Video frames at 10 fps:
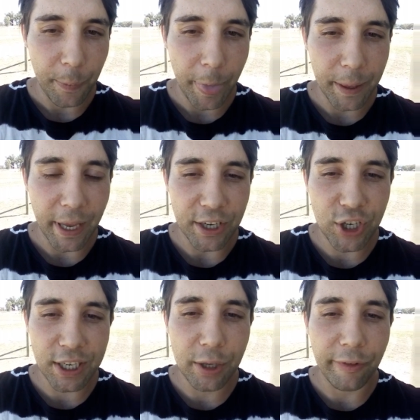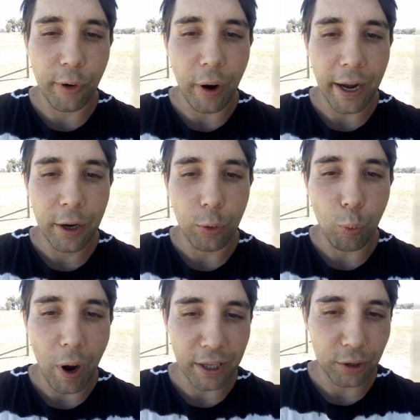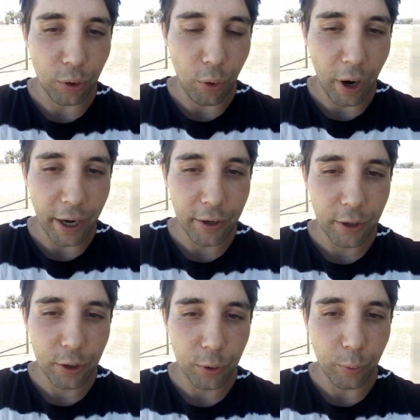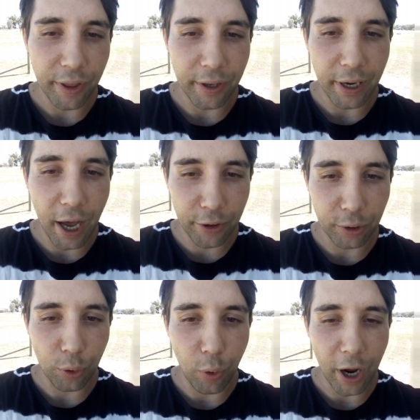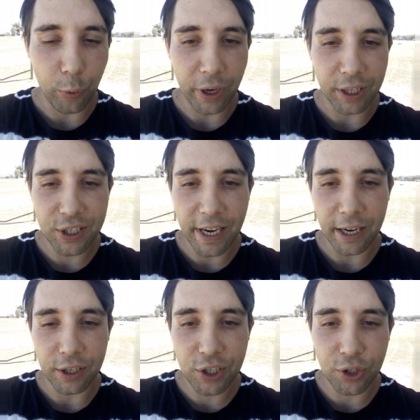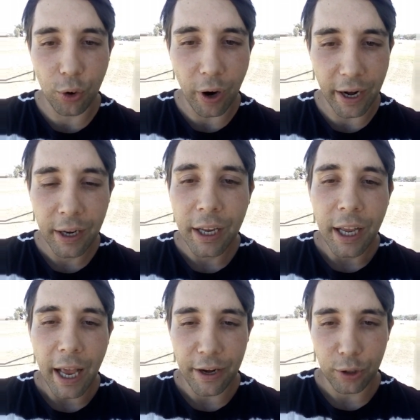they justify one lie with another lie when it's out of sight. And a